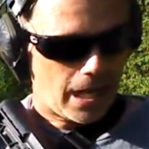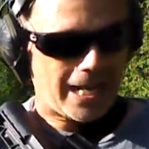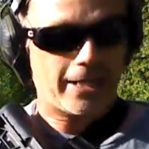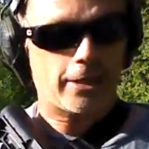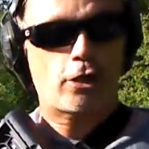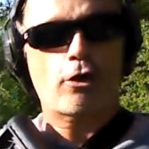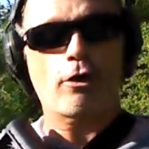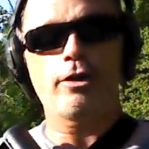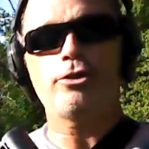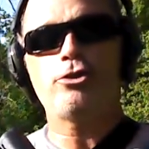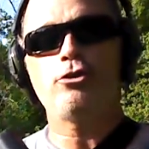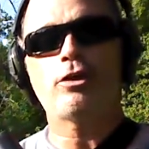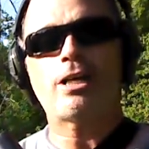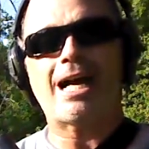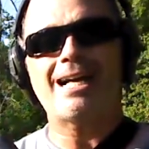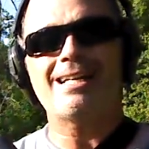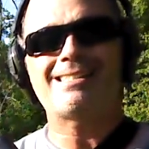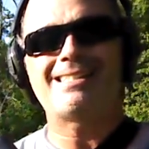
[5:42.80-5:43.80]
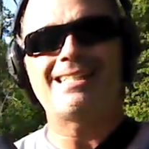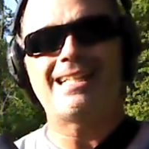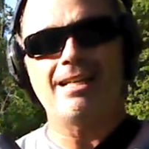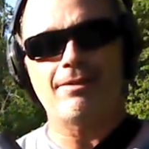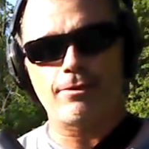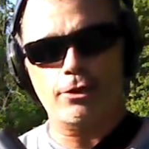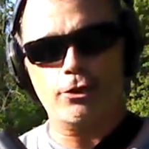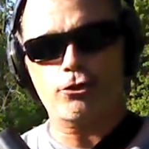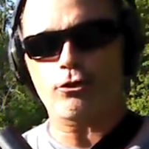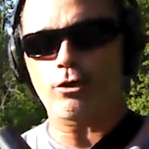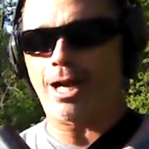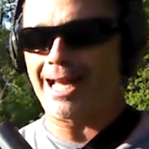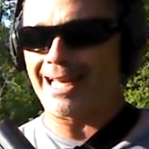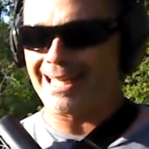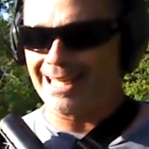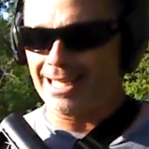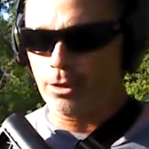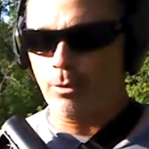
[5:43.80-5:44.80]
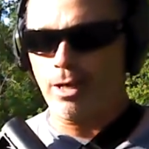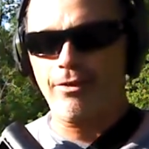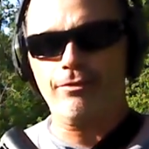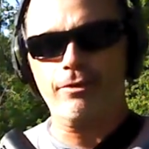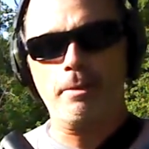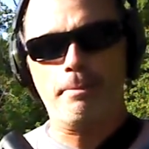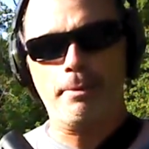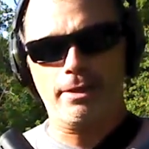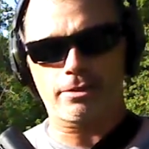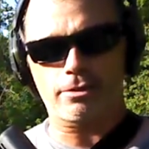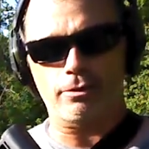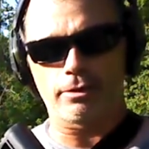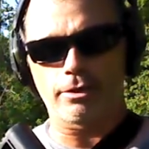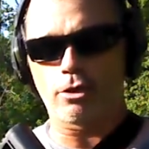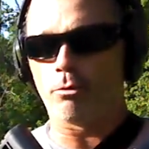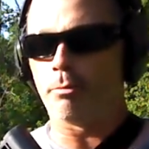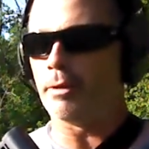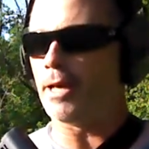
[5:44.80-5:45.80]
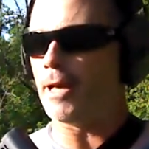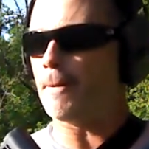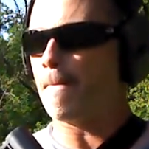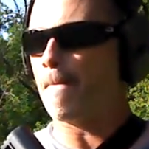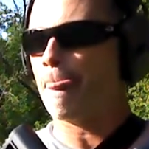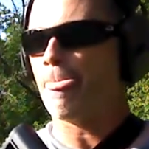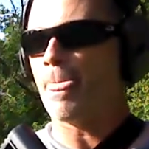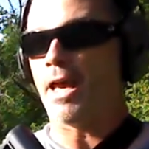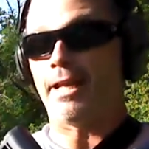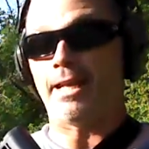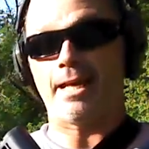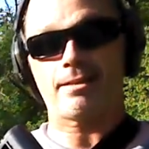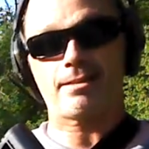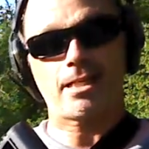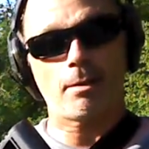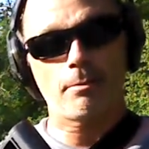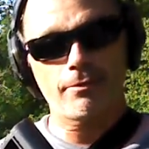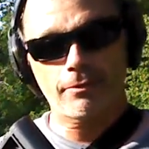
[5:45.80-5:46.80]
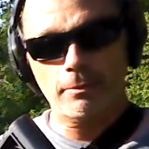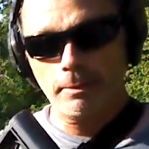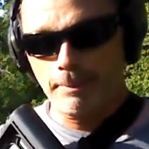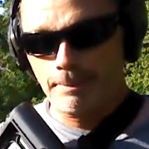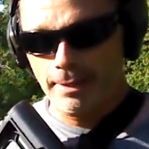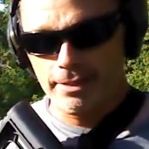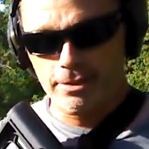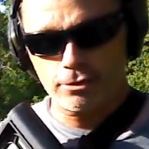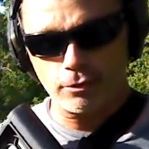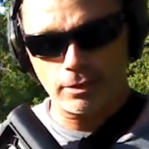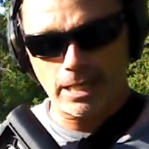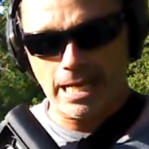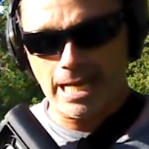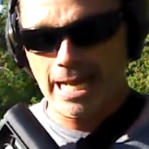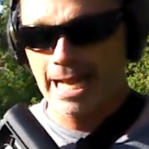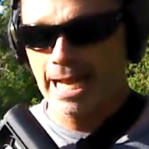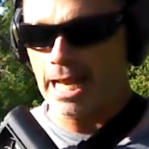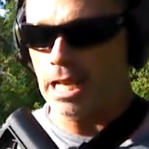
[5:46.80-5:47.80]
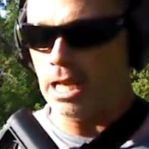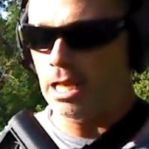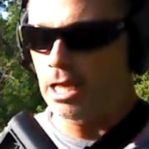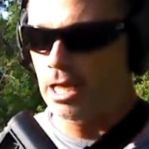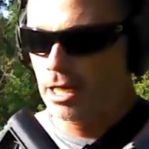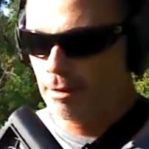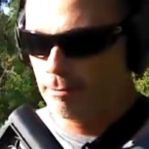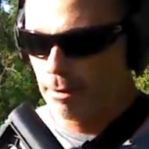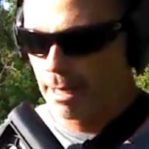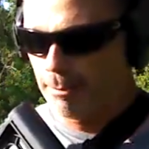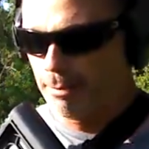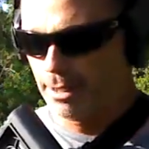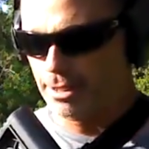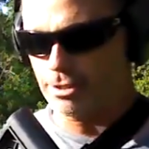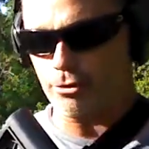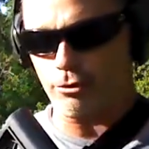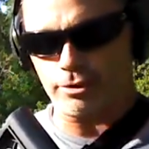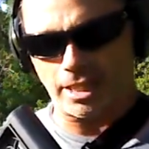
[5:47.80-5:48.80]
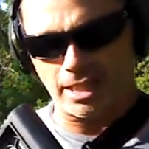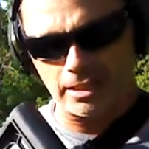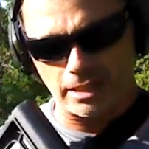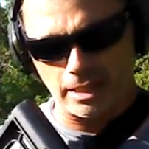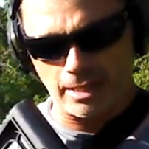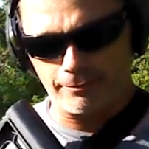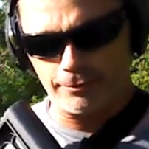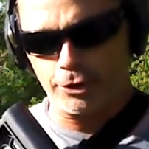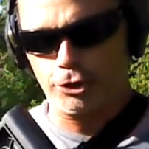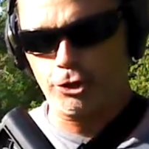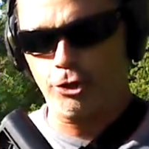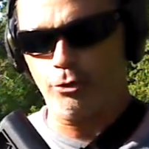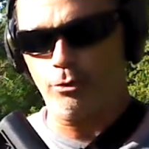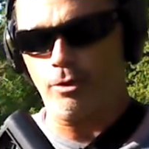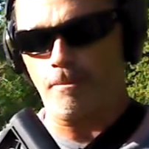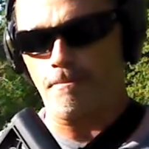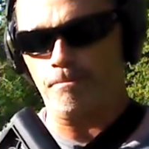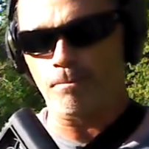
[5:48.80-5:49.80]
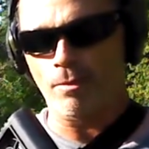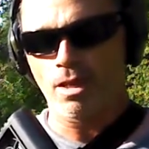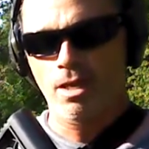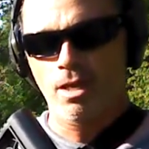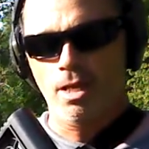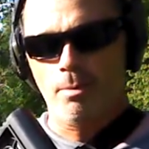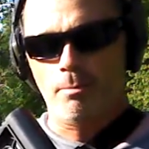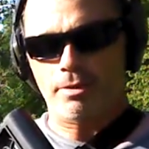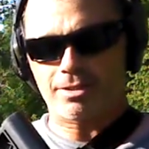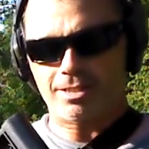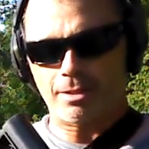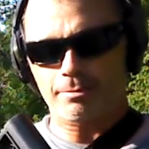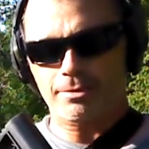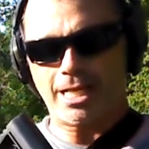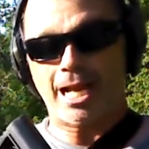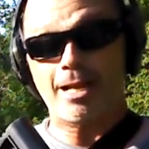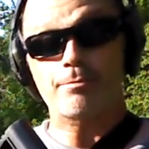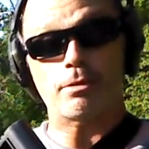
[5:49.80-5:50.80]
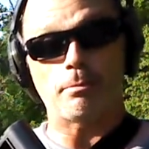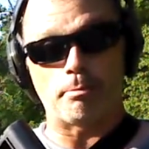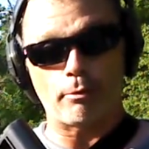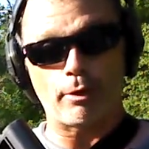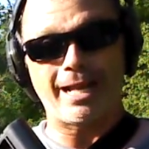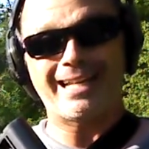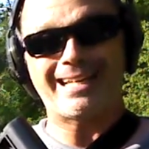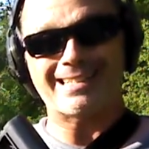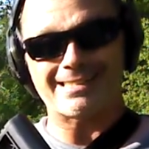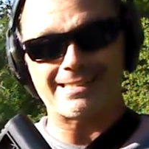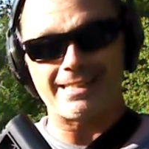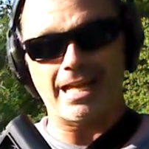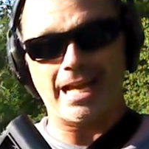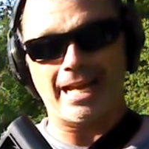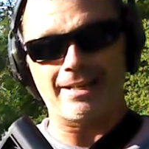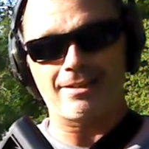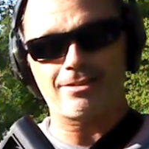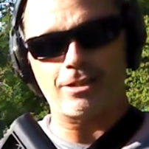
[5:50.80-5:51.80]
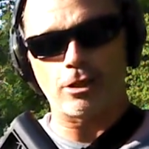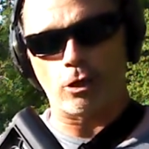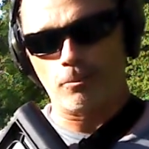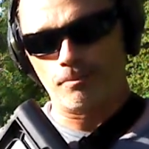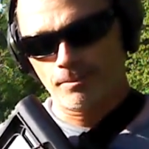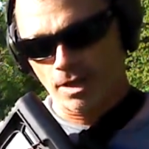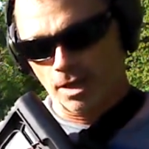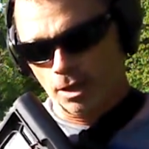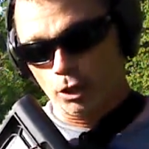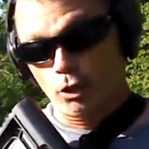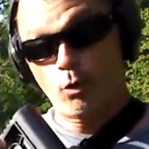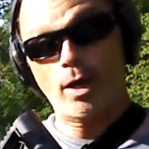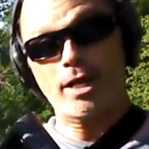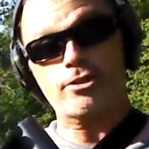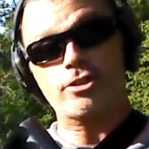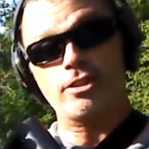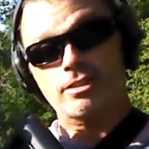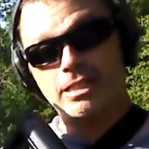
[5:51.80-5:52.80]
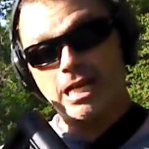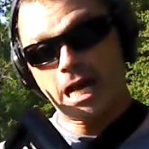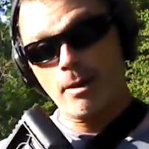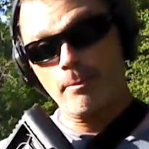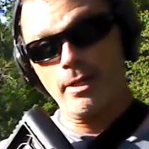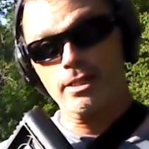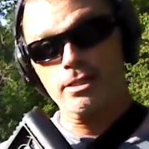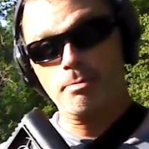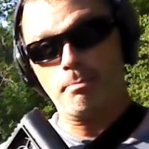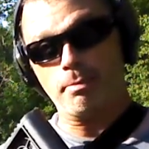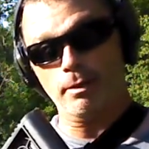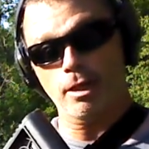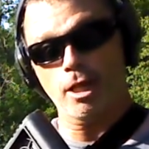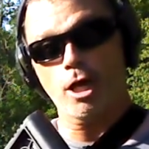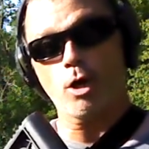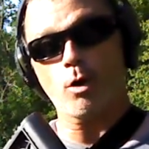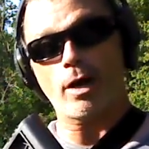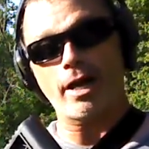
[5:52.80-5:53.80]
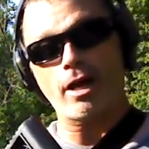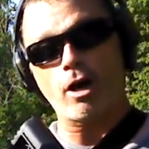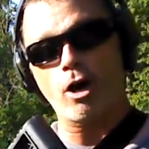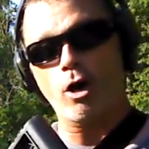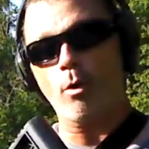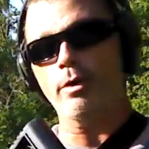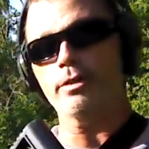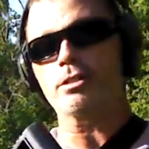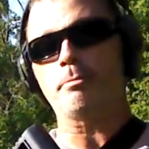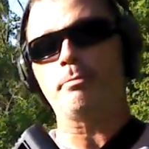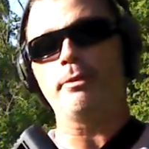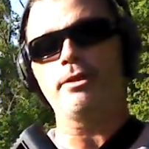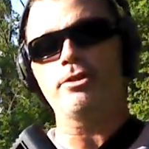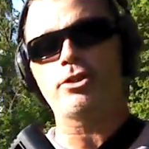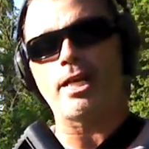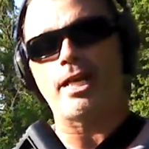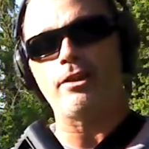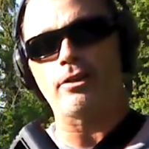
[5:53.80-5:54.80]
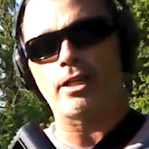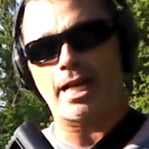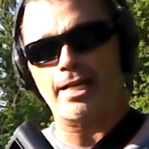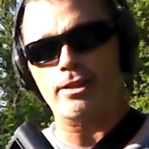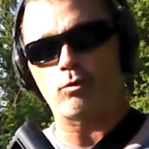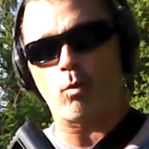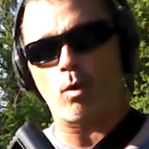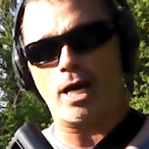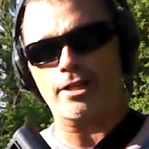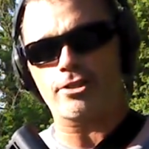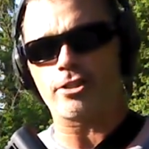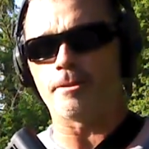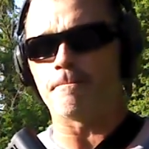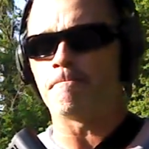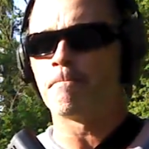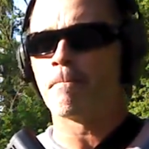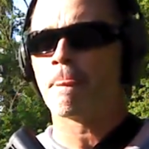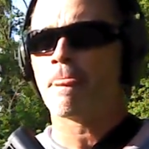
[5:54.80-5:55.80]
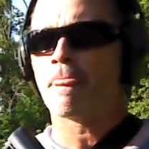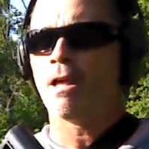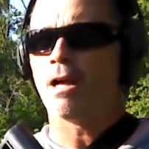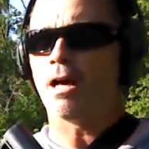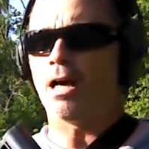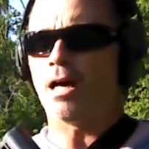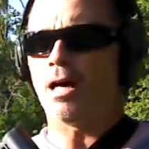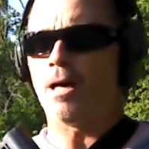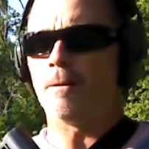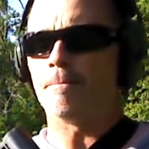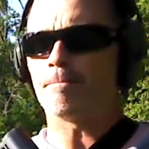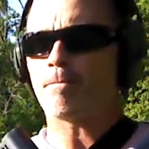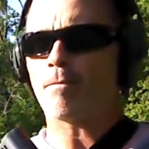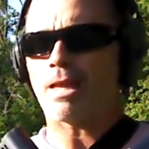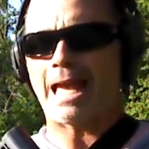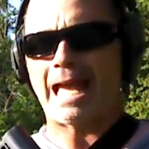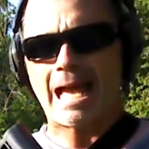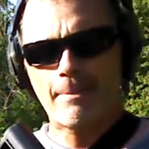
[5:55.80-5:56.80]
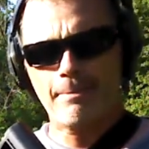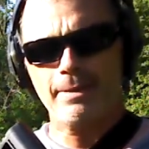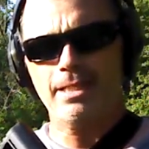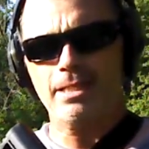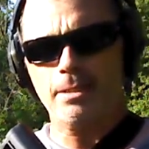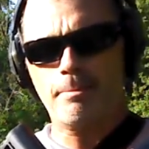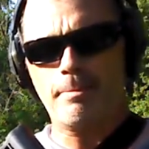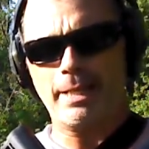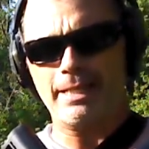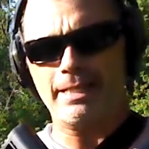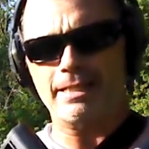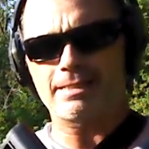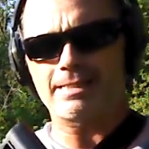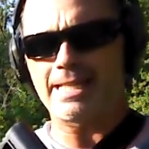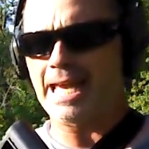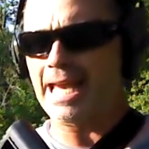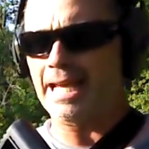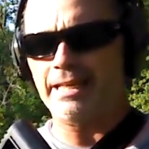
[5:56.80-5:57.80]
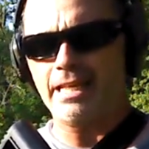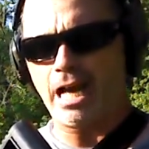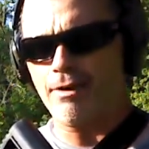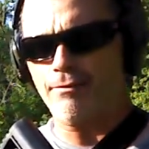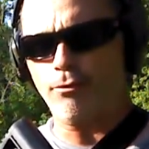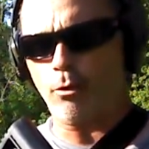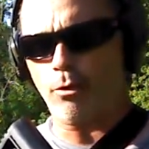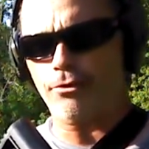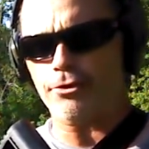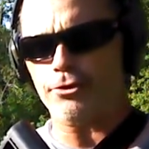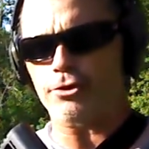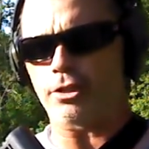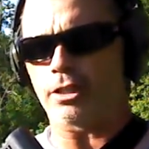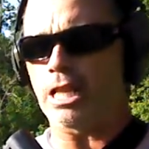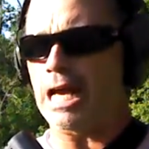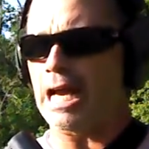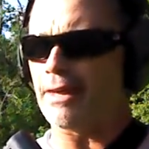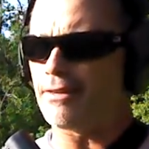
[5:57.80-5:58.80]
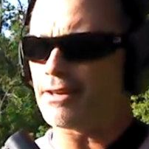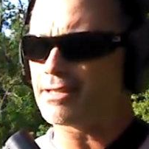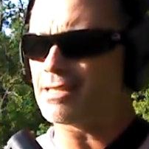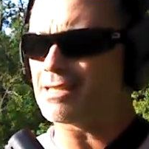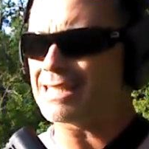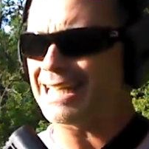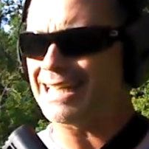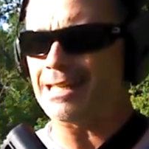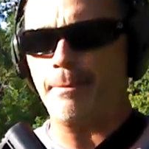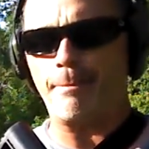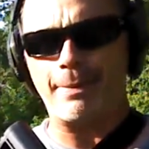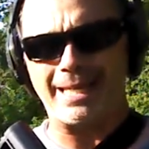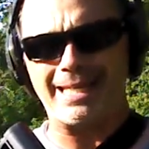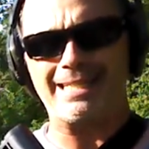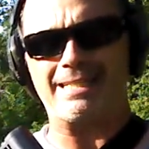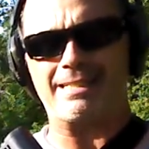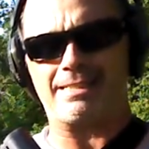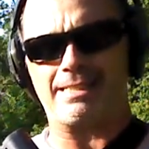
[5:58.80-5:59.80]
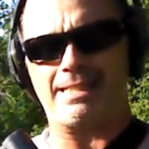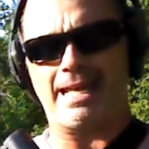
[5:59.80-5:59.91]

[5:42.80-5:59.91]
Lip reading: I encourage you guys to give it a try. Get away from the pistol a little bit. And that's coming from a pistol guy. I love my pistols. I love to shoot them. But sometimes a break is nice. So questions, comments below. I always appreciate you guys watching. Happy Independence Day. Not 4th of July. This is Independence